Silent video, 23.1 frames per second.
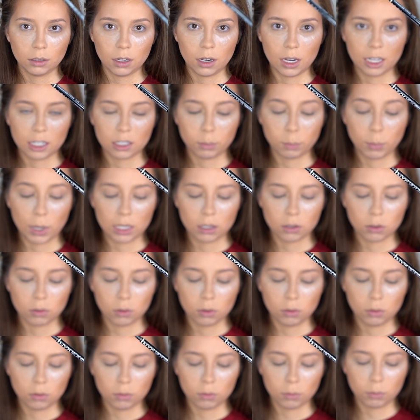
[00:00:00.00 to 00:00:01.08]
NYX
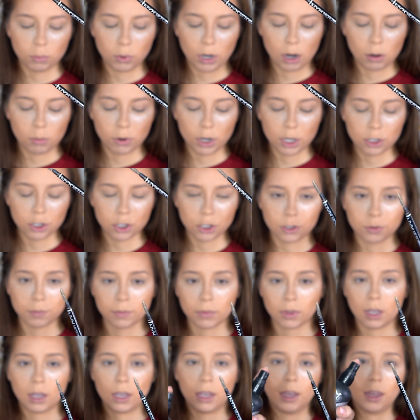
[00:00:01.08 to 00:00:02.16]
pencil brow brush,
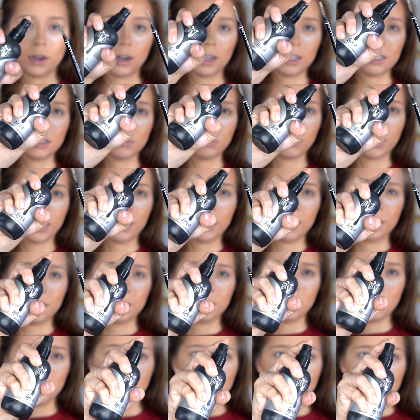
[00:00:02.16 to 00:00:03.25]
and I spray it
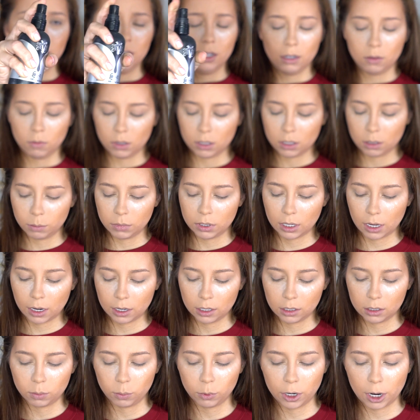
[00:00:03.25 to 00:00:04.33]
with some
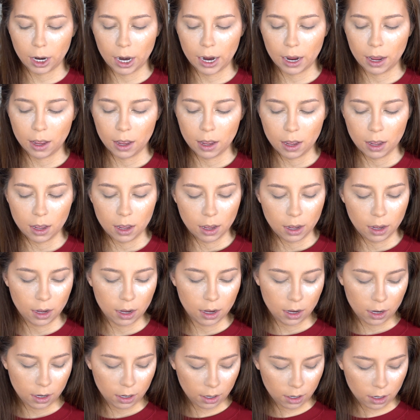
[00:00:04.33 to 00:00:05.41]
setting spray.
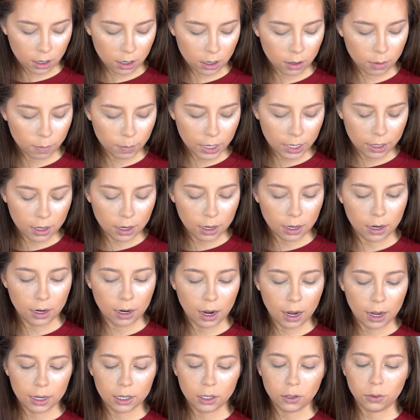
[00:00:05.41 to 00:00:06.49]
And then
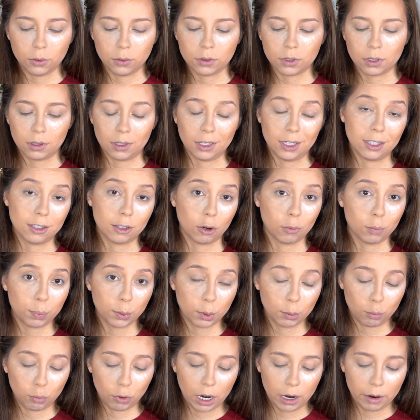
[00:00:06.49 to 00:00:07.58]
I use the soap
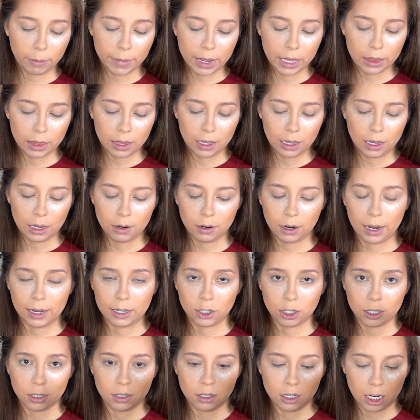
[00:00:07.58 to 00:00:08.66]
brow method. I
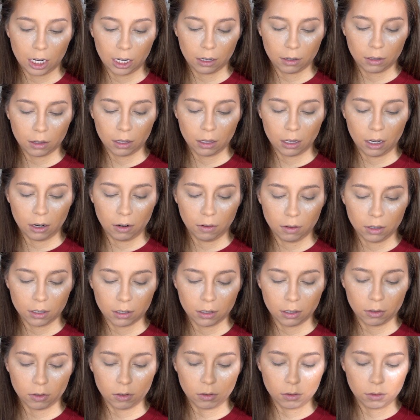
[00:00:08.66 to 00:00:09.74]
just take, you know, this
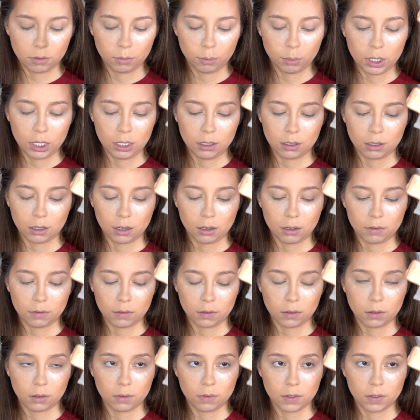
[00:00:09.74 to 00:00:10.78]
little piece of